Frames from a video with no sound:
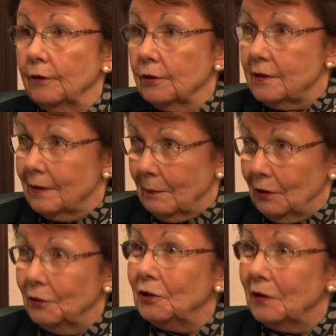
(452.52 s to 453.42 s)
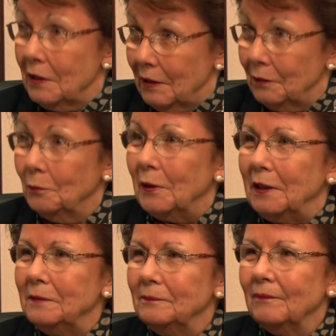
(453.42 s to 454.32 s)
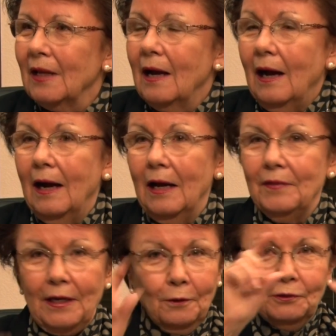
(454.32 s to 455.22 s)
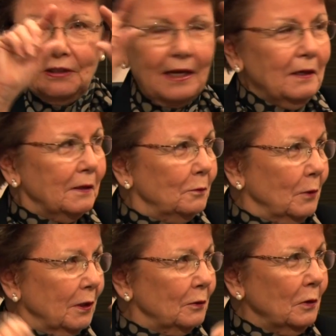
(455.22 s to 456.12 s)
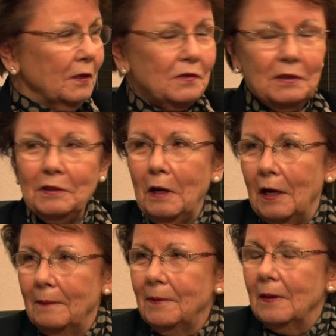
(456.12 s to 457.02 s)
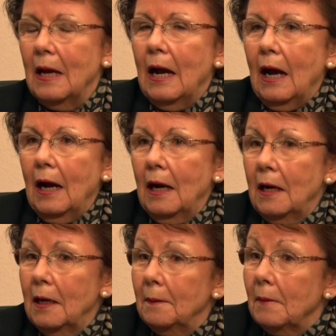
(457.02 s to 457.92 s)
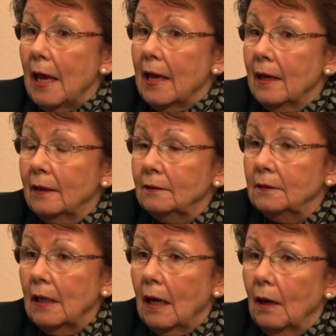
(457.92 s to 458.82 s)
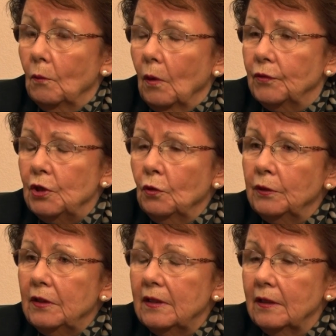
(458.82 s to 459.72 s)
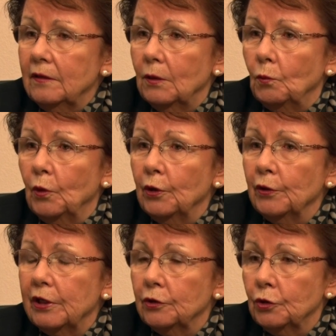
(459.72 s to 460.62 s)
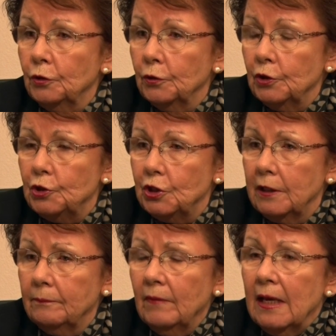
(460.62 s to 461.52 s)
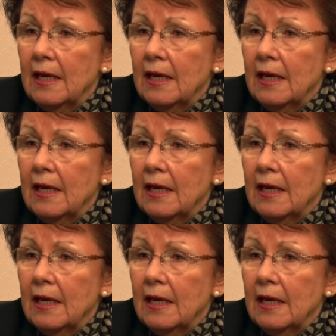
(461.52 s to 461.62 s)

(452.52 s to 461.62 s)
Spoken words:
very similar to the HUD-1. They don't say HUD-1 across the top. And the only thing that we're encouraging